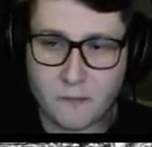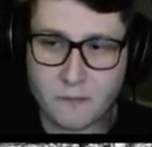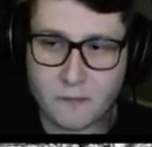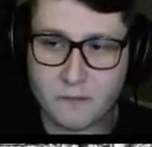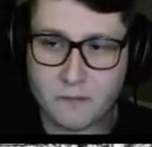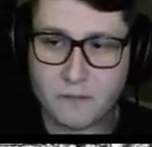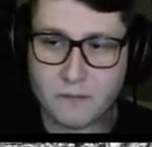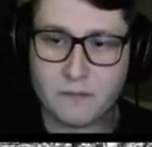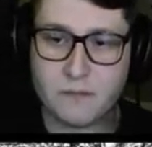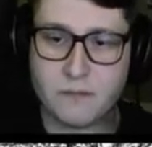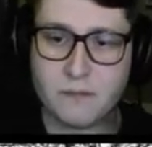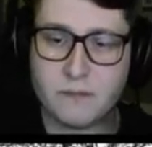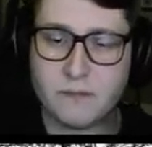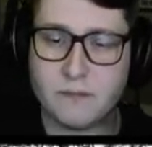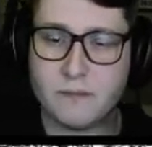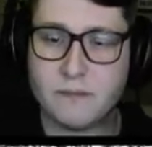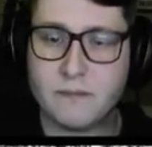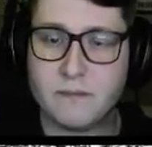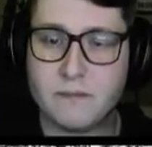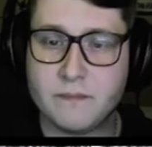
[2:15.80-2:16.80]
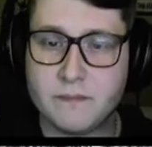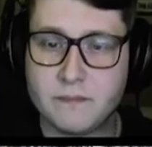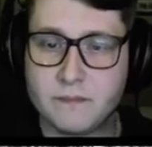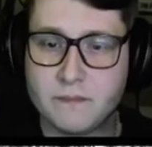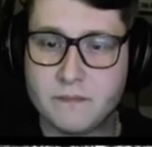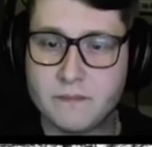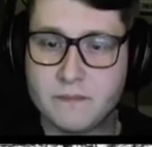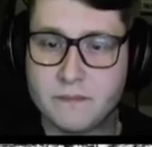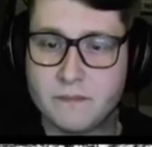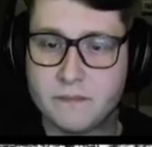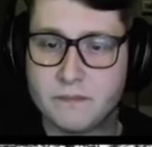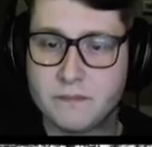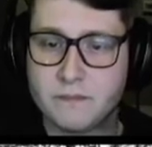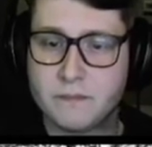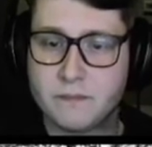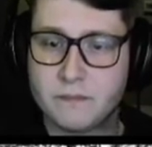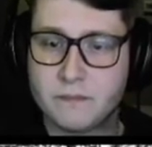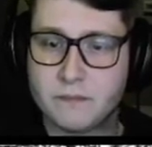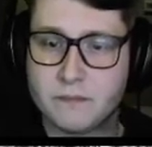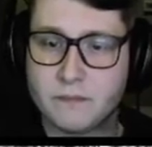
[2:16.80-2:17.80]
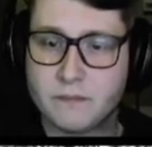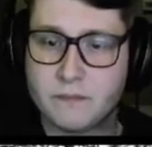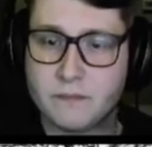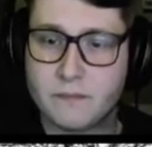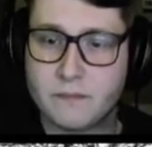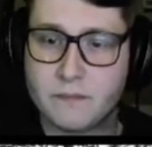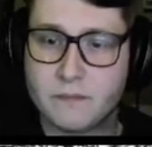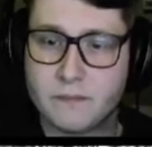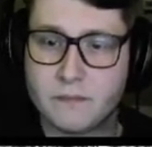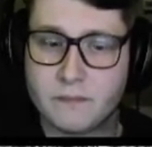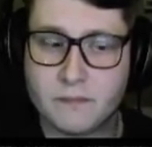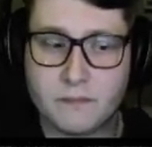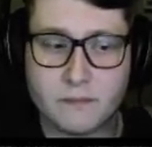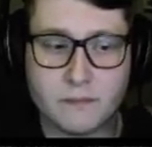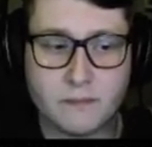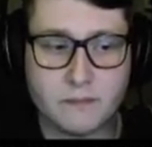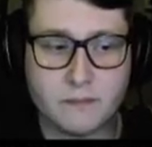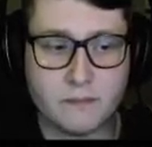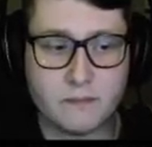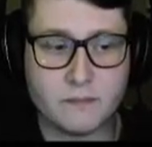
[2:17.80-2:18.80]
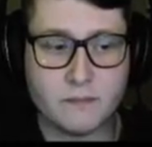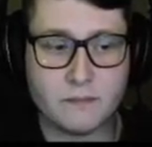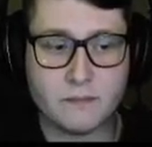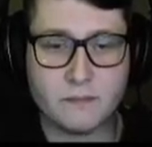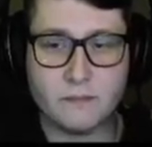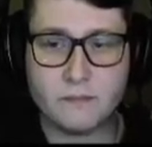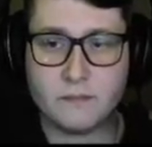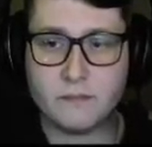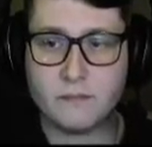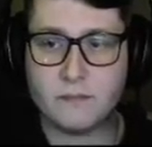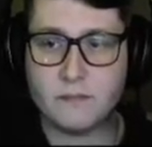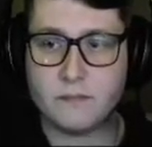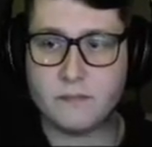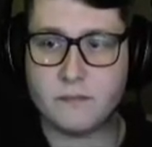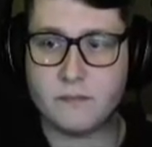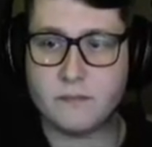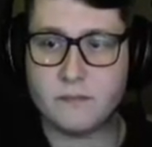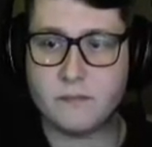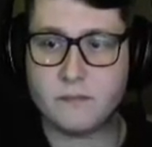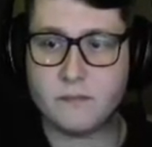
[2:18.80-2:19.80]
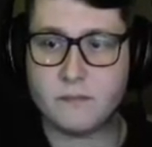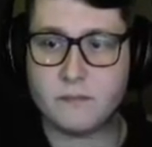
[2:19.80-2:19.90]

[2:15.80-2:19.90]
(silence)